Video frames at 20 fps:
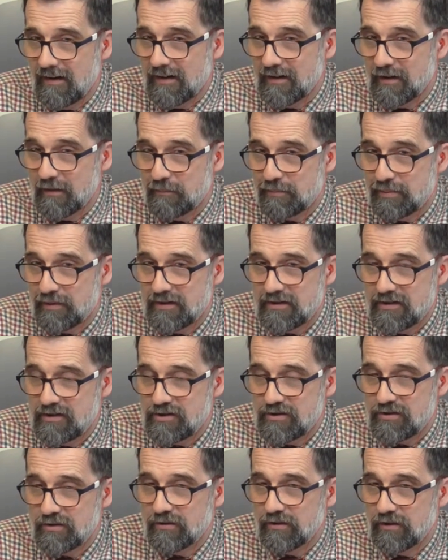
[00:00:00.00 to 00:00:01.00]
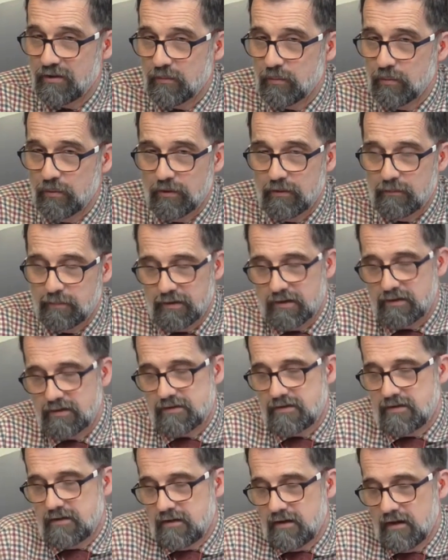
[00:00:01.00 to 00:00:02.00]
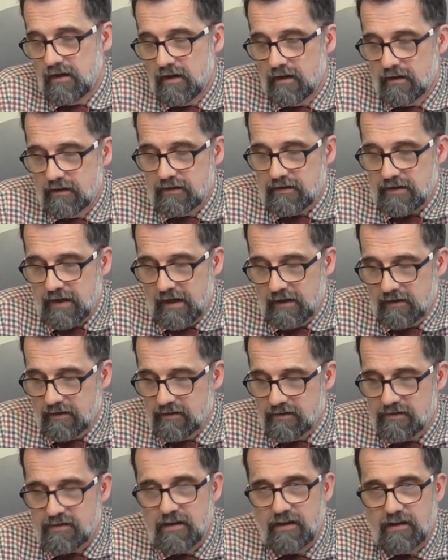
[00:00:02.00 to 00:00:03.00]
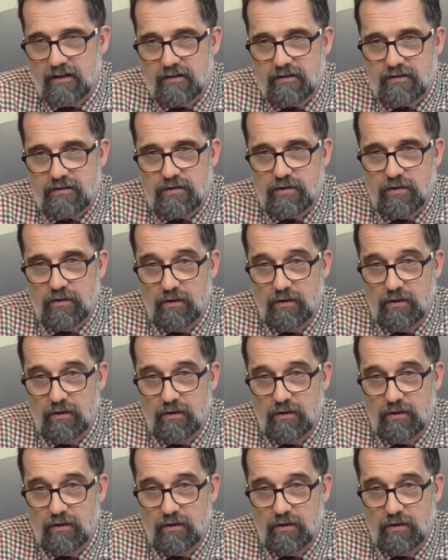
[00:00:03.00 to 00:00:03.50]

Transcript: I'm pretty sure they would, because the tendency is